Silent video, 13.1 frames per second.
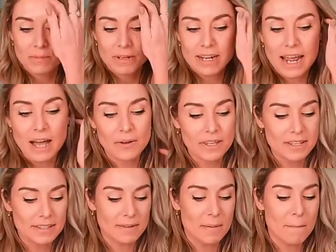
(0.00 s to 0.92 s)
but now
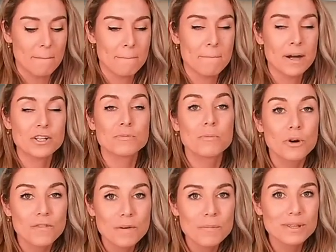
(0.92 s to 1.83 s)
he's much
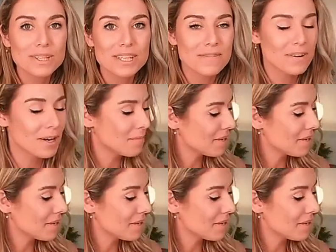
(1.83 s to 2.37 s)
more of a believer